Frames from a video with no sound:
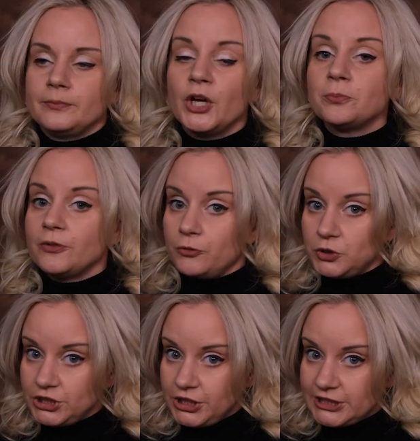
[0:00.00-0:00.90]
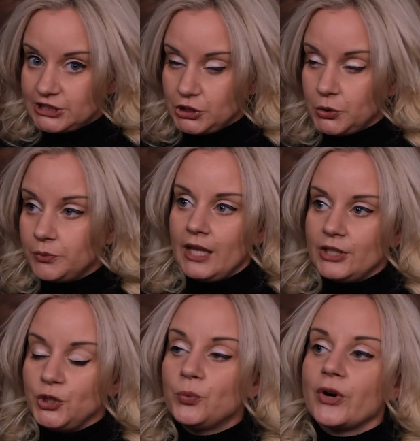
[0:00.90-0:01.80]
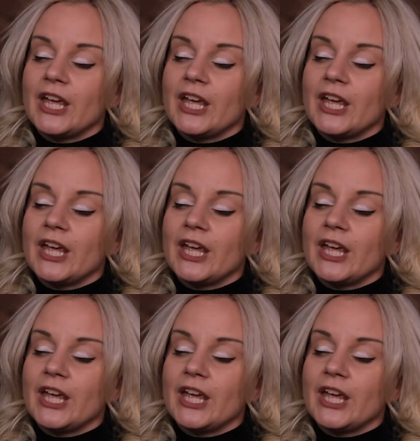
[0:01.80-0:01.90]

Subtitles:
But before she does so, you were